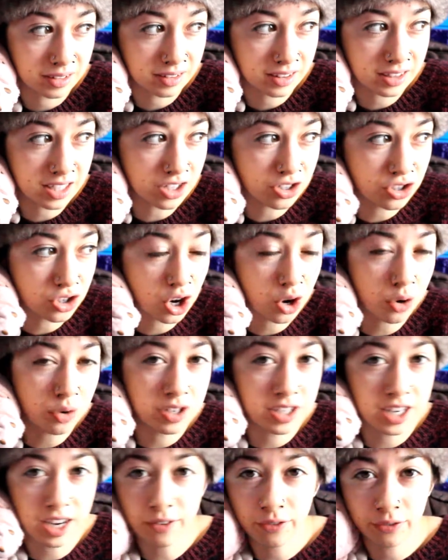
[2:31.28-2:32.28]
There's
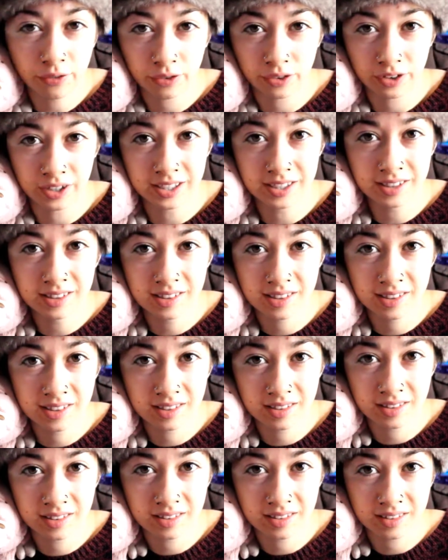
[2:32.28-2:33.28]
no
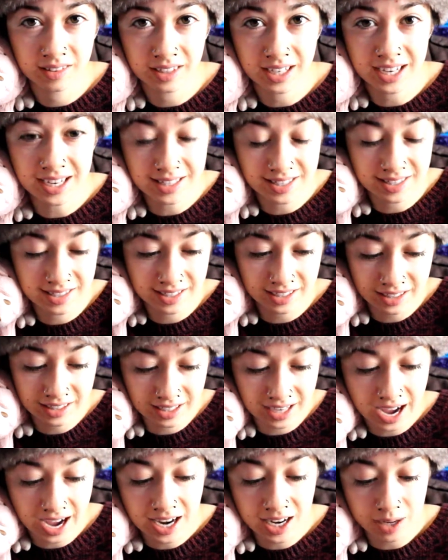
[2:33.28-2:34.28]
difference. It's still
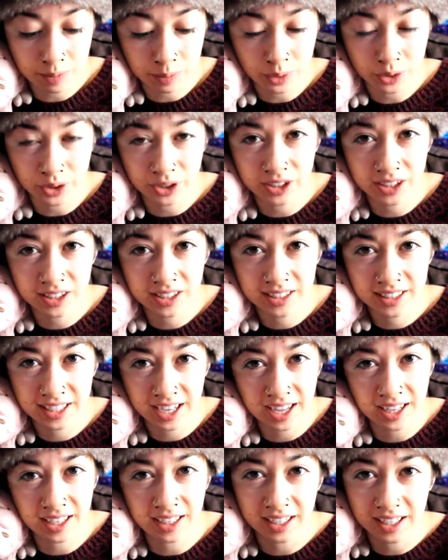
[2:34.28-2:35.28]
an animal
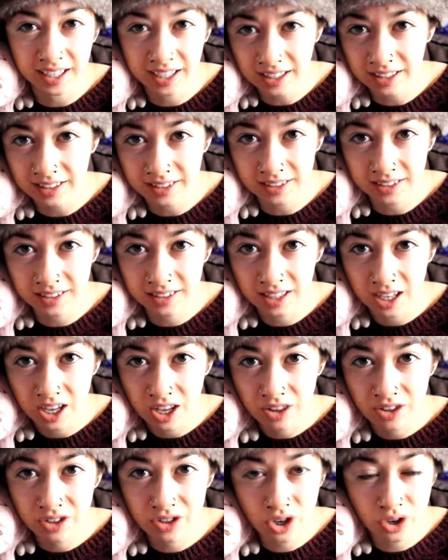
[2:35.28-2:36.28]
getting killed.
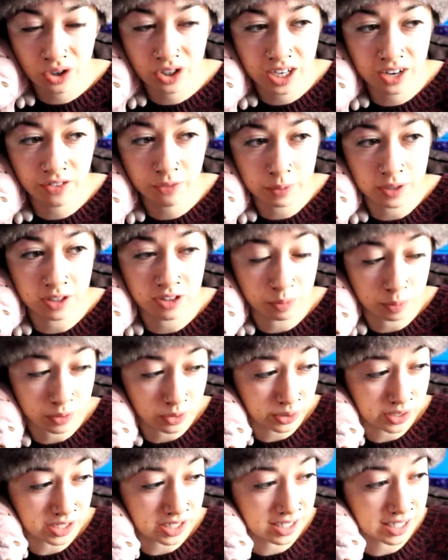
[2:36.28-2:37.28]
There's no difference
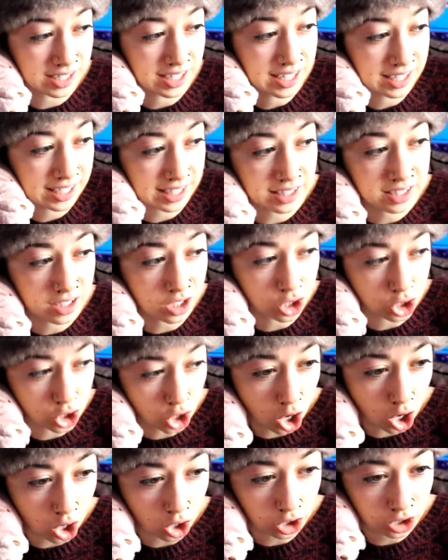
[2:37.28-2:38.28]
between killing a
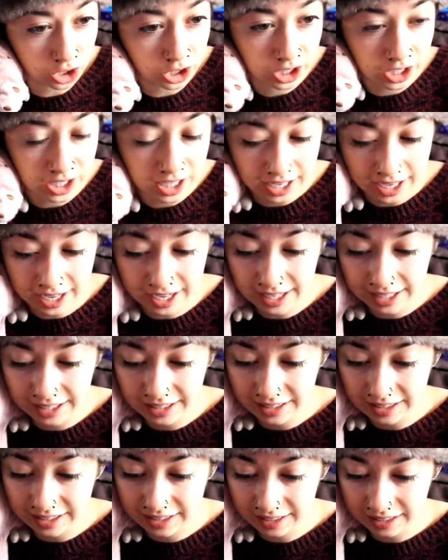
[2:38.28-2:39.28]
dog
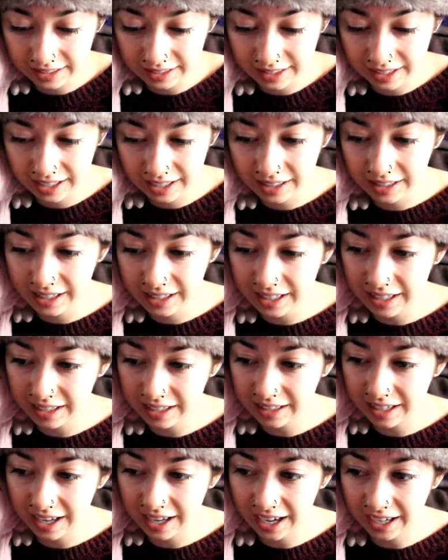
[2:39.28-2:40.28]
and
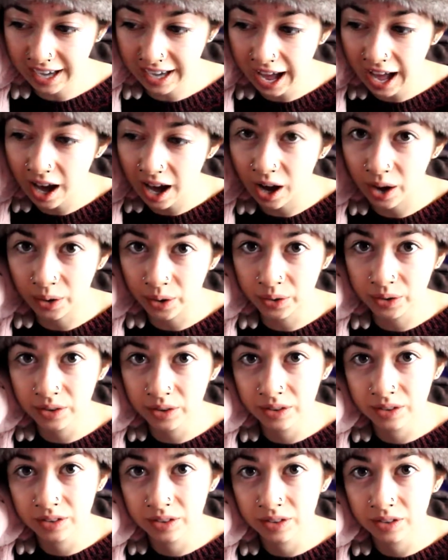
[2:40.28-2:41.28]
killing a cow
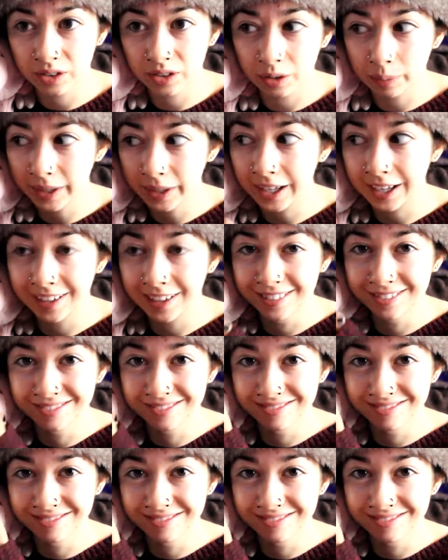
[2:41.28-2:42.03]
or a pig.